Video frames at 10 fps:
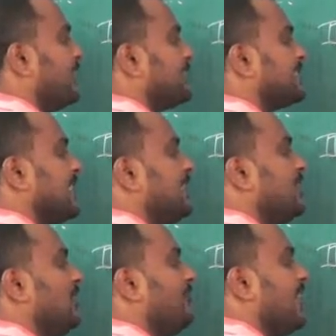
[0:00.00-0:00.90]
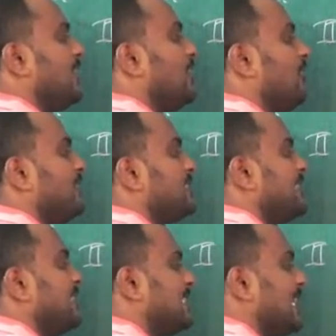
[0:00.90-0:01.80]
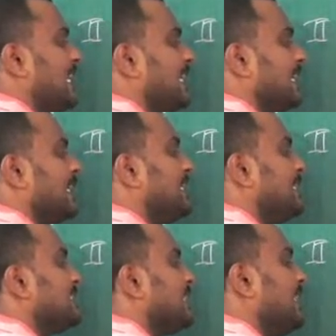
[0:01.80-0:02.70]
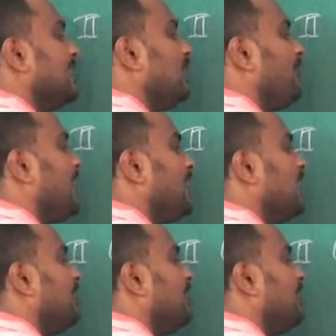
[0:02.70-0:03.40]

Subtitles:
sine of angle of incidence and sine of angle